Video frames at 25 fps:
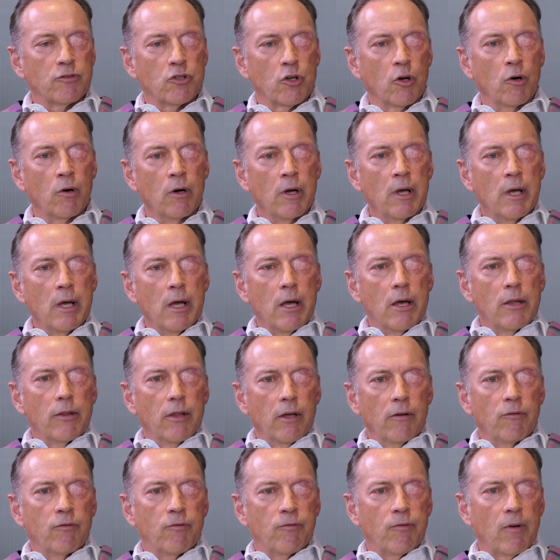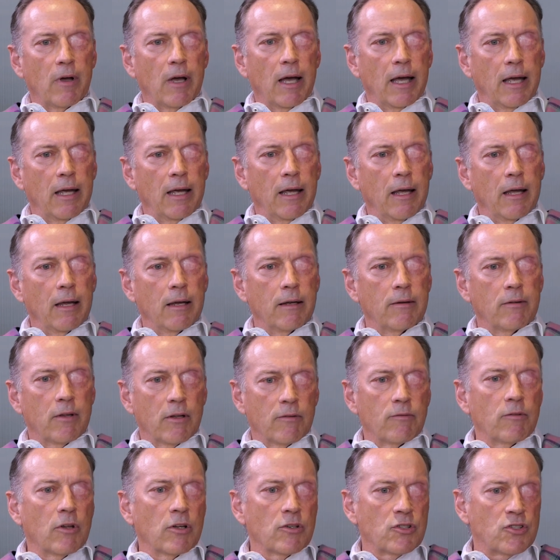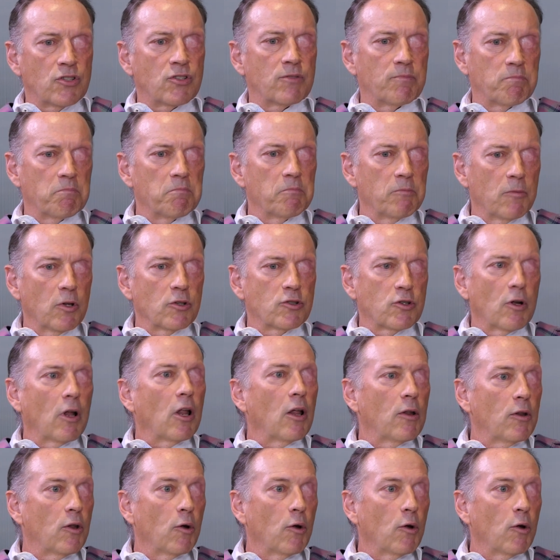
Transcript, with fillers: So they've, uh, they there's there's a,